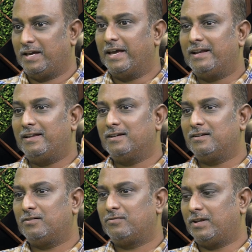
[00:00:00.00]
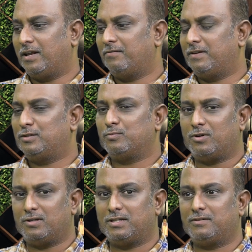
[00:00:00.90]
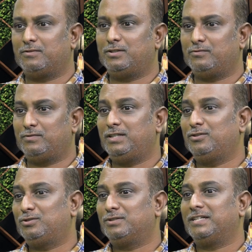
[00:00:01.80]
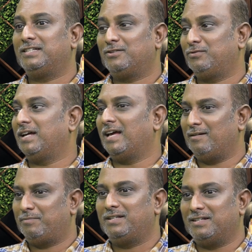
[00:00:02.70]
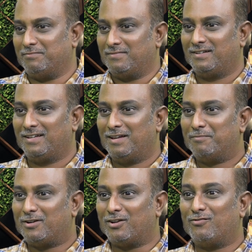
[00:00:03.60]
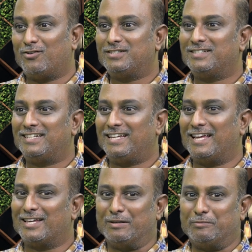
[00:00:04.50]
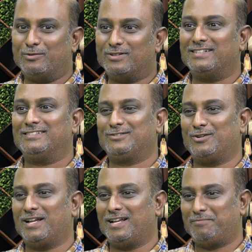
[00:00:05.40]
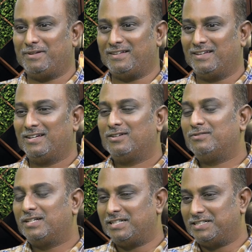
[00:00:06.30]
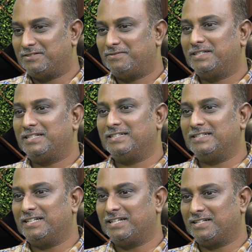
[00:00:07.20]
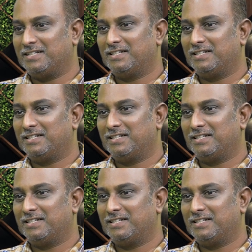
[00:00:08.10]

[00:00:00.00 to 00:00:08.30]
Earlier, for every small thing, we used to think that we are helping them. But unfortunately, I came to know that it is not helping. We are interfering in their